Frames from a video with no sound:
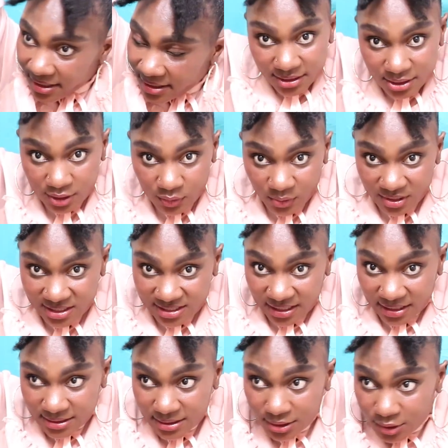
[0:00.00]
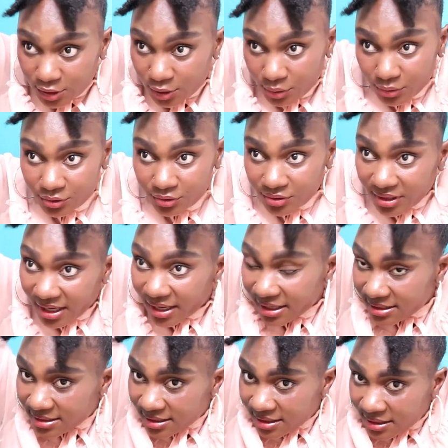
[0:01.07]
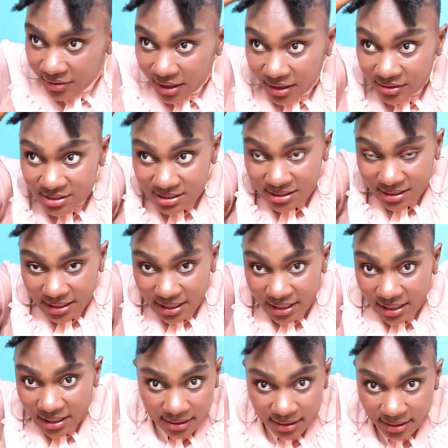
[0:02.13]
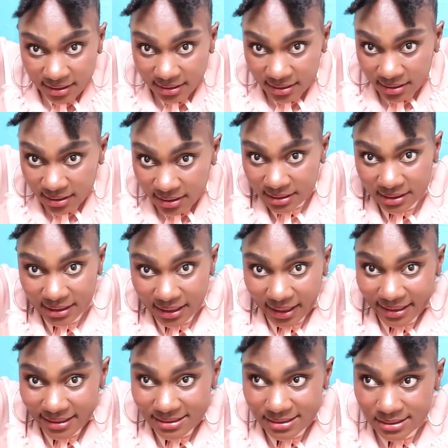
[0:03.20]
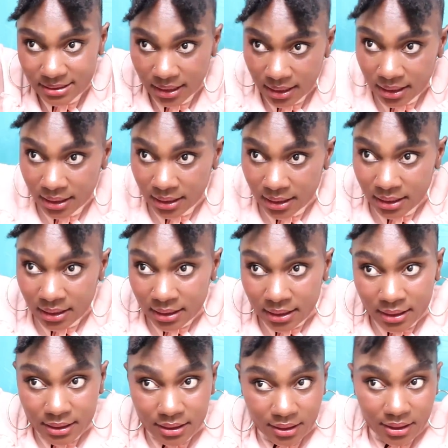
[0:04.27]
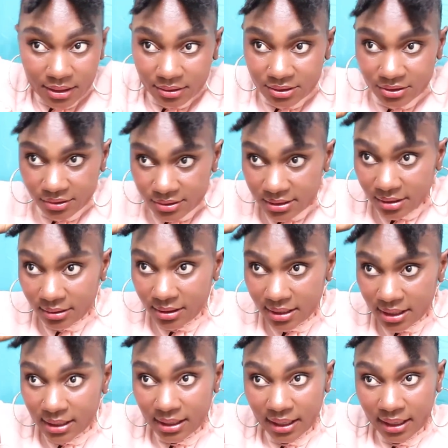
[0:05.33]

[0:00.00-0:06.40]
This is what sets the tone, you guys, for how sleek and nice your hair turns out looking